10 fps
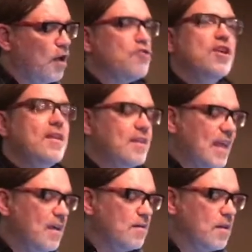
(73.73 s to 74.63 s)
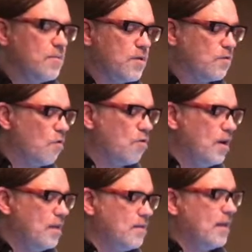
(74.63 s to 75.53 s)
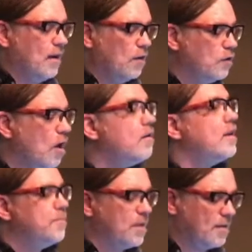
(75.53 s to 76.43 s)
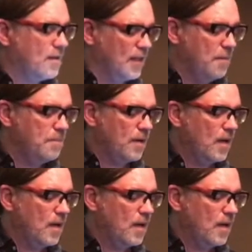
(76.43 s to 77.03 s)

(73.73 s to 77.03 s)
She sings him stories that lull him to sleep